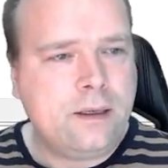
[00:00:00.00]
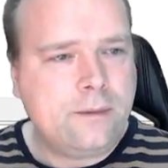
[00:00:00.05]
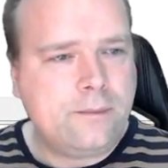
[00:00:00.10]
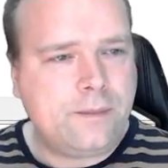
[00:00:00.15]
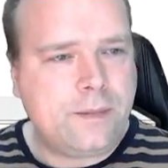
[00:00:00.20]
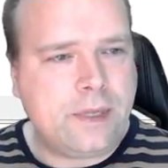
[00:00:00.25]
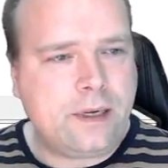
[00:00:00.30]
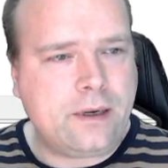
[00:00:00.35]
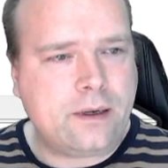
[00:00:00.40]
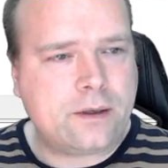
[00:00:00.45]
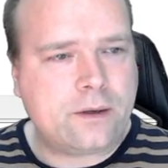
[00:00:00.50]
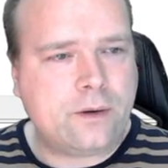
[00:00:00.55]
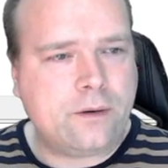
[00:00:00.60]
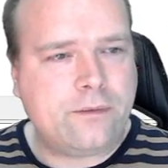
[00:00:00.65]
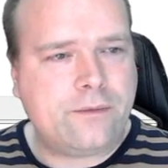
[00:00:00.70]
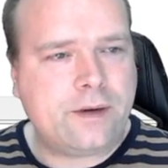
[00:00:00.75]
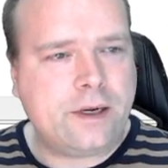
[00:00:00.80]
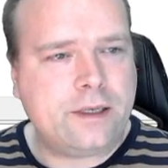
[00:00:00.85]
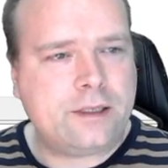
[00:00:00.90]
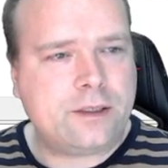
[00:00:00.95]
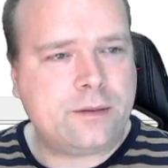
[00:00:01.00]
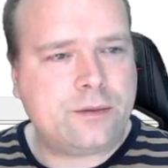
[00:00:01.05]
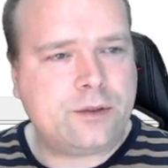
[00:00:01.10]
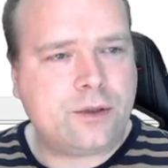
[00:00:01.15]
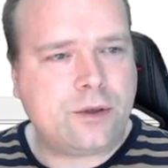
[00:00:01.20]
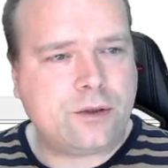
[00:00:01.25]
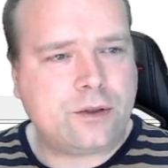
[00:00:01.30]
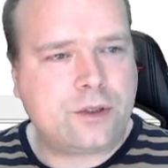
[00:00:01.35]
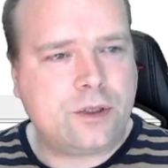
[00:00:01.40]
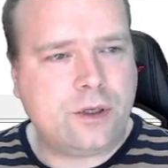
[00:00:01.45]
Then I go find some
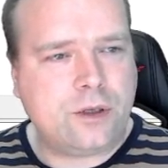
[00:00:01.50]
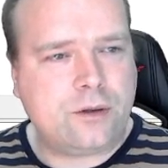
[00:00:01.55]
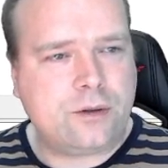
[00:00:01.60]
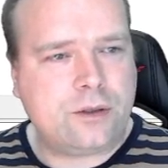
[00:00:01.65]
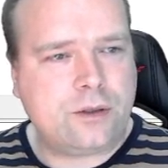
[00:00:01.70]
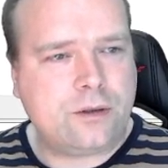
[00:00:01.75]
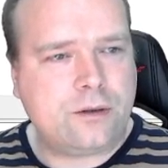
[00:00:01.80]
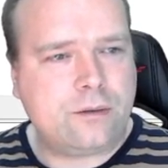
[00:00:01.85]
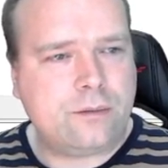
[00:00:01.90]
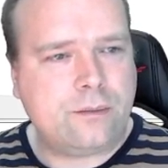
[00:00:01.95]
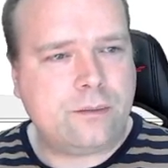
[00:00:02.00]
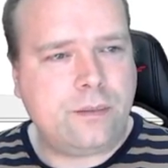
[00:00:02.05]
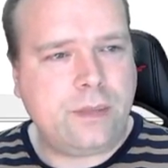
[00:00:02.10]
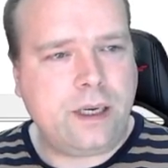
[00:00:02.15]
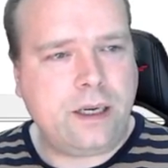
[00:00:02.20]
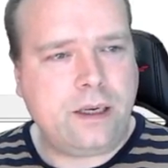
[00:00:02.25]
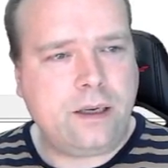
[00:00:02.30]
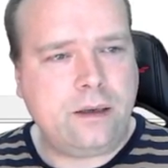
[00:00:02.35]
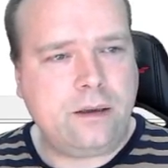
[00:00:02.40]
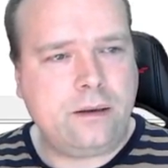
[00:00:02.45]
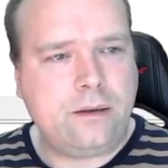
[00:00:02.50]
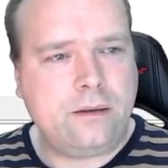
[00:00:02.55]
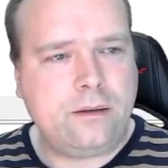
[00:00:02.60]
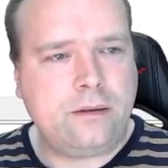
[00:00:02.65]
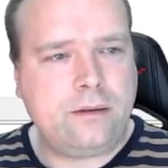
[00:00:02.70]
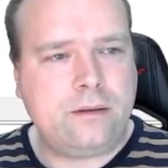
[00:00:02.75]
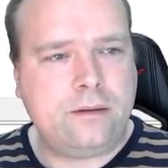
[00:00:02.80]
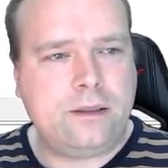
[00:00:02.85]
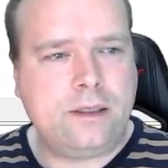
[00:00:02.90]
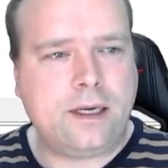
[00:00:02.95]
source code,
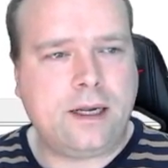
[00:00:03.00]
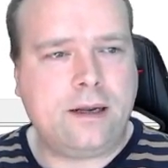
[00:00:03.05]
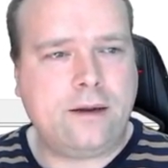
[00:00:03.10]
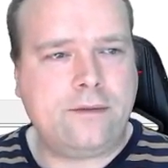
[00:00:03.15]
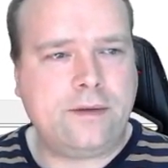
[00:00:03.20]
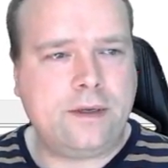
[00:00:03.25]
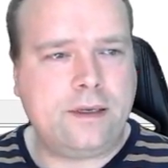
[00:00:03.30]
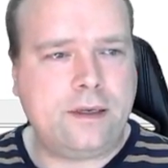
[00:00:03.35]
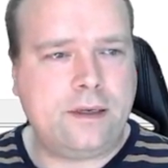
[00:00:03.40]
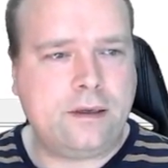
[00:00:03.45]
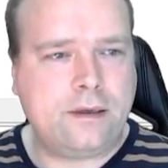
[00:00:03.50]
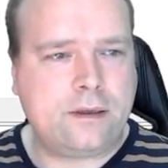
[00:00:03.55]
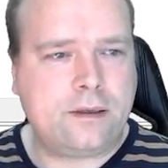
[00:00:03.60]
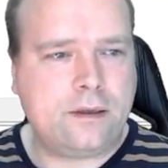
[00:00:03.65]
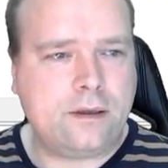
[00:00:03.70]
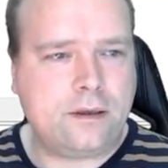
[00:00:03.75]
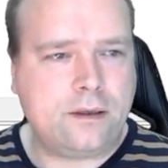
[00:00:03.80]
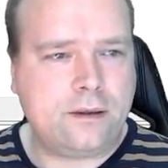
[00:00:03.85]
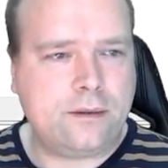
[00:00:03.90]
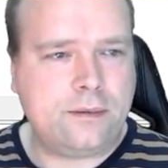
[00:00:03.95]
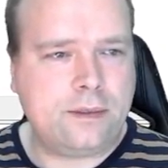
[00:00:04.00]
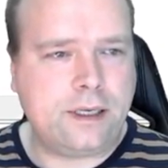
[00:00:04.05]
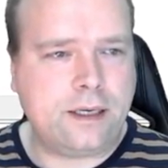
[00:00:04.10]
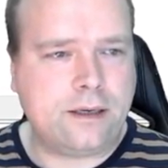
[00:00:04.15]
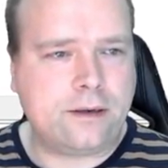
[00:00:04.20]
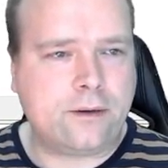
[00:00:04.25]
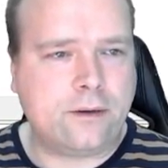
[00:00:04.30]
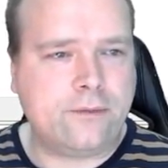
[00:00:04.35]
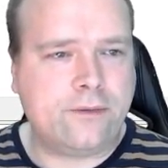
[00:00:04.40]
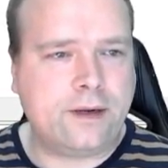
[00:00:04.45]
main Java, com. Then
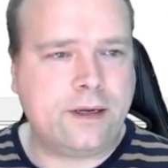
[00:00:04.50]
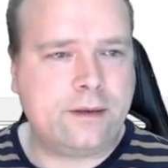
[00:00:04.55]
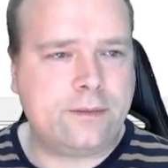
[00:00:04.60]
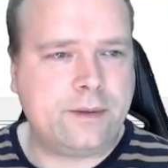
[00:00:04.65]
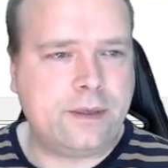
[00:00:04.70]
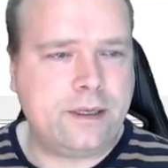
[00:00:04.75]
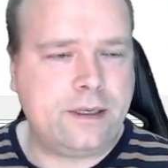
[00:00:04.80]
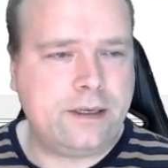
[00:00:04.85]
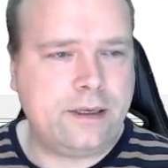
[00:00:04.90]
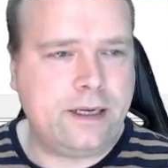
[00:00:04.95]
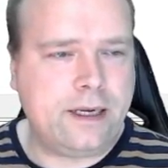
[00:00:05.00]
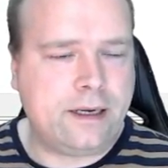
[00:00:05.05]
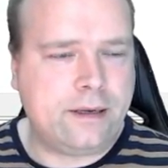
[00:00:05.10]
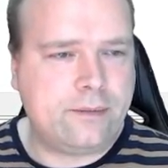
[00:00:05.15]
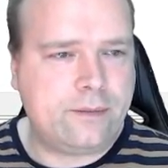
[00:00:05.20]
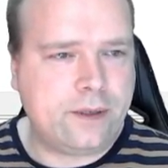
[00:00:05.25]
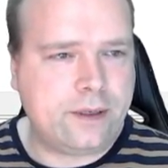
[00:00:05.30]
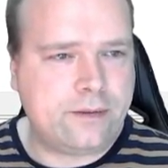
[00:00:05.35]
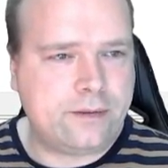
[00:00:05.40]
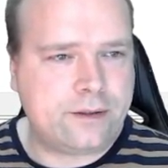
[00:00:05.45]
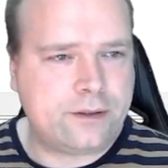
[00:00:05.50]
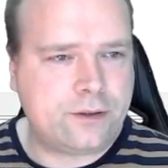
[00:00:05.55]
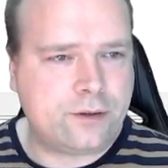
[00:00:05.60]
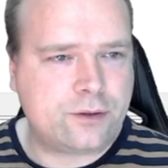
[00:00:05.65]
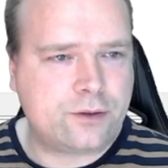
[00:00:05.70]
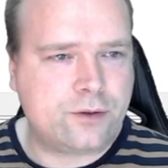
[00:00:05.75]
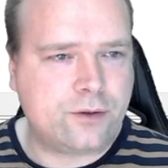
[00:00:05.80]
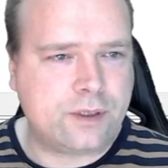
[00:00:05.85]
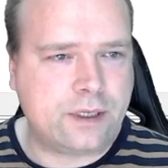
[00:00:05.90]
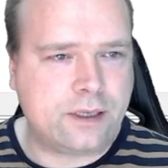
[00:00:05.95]
I go find my, whatever
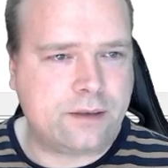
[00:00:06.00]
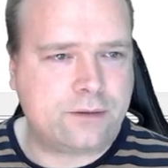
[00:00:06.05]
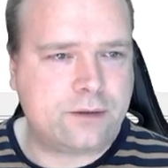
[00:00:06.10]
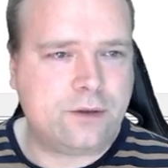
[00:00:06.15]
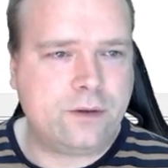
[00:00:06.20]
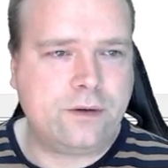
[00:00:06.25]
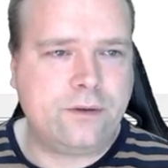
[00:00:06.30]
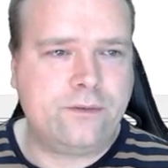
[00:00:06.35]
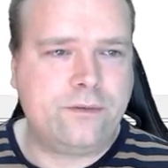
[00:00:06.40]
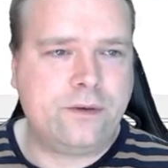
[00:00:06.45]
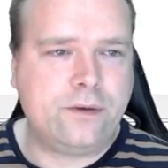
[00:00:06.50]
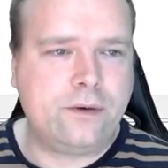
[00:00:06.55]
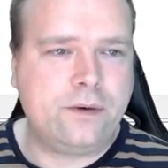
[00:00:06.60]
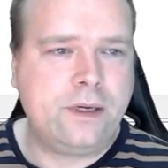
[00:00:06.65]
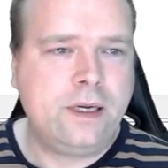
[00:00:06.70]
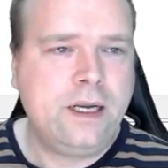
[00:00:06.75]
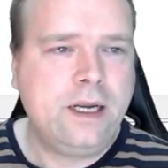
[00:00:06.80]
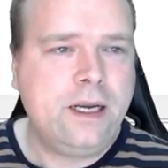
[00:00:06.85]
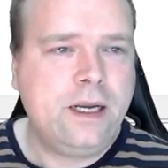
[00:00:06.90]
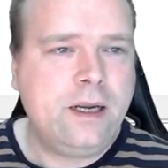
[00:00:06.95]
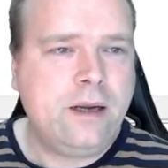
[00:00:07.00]
source code that I was looking for.